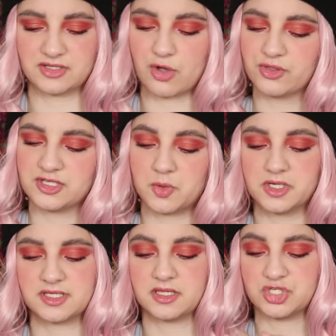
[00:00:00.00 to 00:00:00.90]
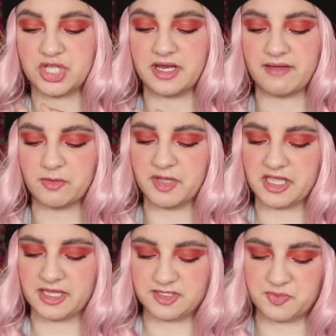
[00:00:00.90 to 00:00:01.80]
So this one is in the shade Never Been
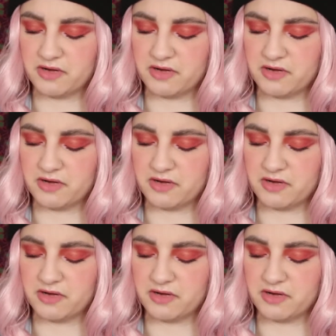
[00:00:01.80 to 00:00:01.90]
Kissed,